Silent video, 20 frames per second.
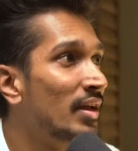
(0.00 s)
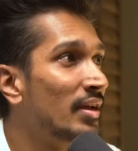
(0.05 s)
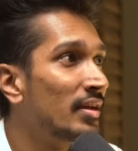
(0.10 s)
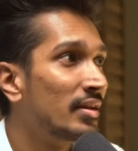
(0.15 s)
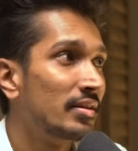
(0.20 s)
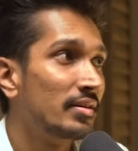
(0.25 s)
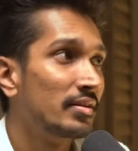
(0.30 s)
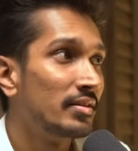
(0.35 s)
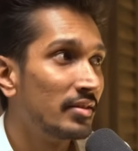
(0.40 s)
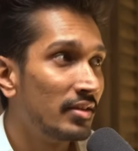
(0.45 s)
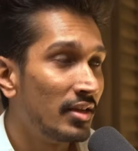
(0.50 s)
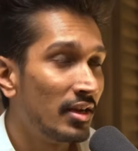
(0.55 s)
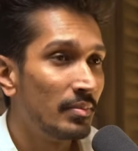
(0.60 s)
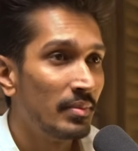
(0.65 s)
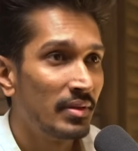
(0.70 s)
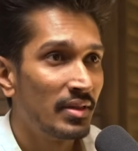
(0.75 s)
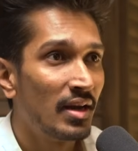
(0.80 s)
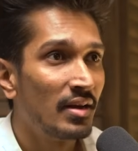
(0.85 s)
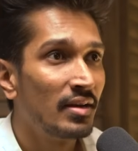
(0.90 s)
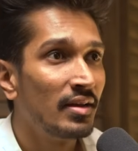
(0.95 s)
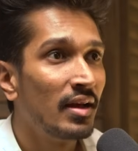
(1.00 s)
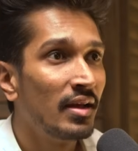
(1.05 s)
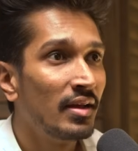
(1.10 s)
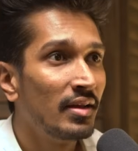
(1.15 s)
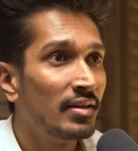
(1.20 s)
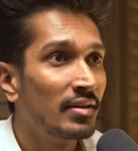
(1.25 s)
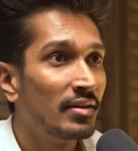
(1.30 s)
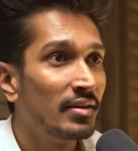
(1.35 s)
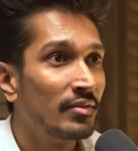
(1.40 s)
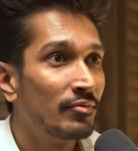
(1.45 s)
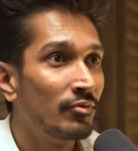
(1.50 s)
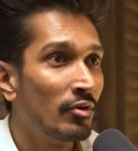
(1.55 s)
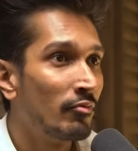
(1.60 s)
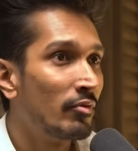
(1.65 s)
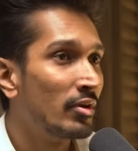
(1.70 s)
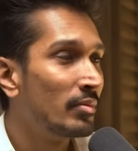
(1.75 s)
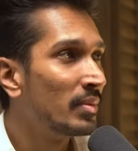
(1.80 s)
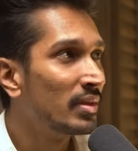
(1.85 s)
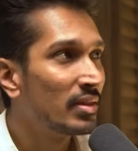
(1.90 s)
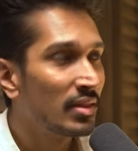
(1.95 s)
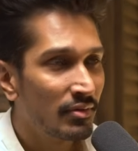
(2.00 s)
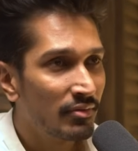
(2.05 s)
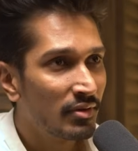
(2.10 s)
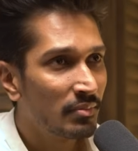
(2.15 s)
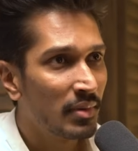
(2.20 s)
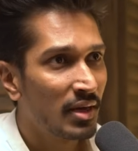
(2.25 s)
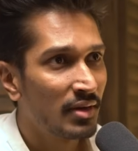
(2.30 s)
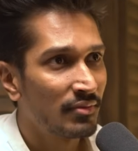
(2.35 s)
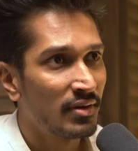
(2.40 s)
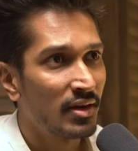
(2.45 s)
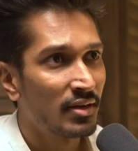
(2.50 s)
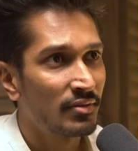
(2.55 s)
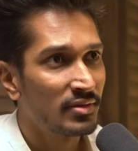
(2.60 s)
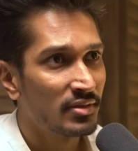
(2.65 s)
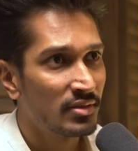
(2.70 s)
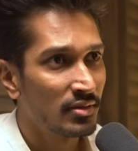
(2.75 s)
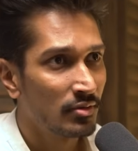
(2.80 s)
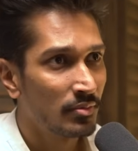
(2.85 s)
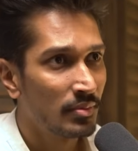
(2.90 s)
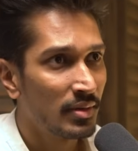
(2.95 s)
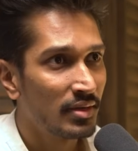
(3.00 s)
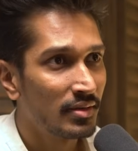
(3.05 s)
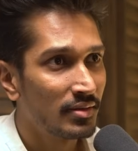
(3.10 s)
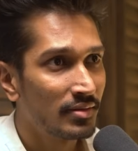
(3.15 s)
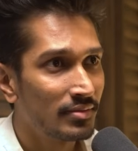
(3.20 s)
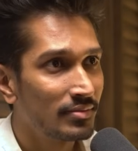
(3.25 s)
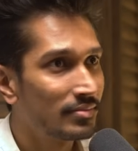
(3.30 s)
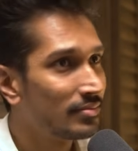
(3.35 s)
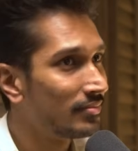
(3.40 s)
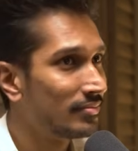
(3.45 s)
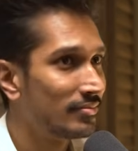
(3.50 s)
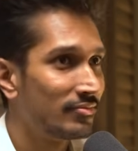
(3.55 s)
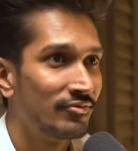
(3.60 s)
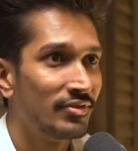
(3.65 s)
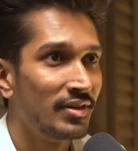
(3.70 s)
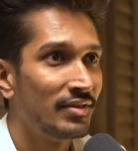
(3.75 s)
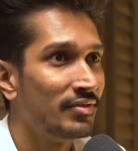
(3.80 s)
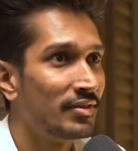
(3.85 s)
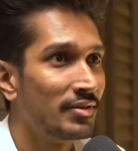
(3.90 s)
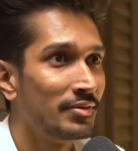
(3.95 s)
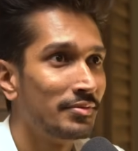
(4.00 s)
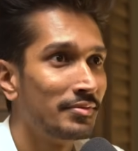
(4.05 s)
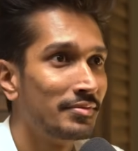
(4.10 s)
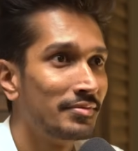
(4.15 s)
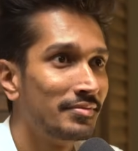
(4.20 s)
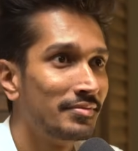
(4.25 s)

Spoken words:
be like, get me that guy, for 1 month, live in my flat, which is in Dubai. Free for you.